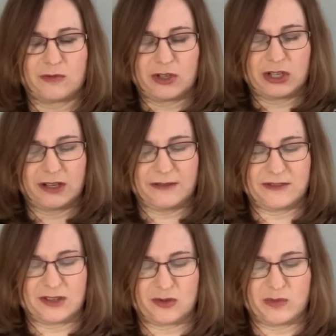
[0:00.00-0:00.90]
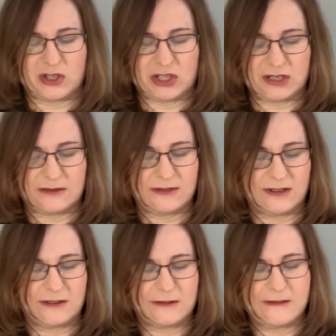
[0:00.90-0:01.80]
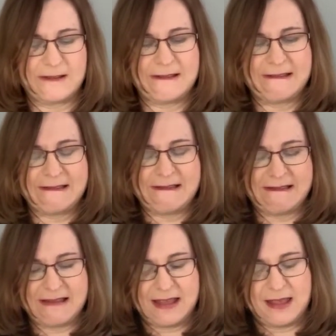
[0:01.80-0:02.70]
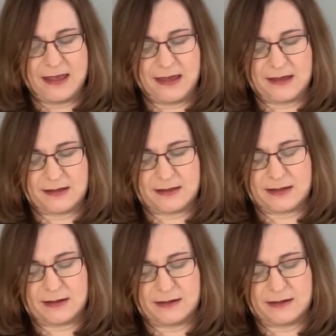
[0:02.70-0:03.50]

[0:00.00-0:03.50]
which I have so much stuff there. And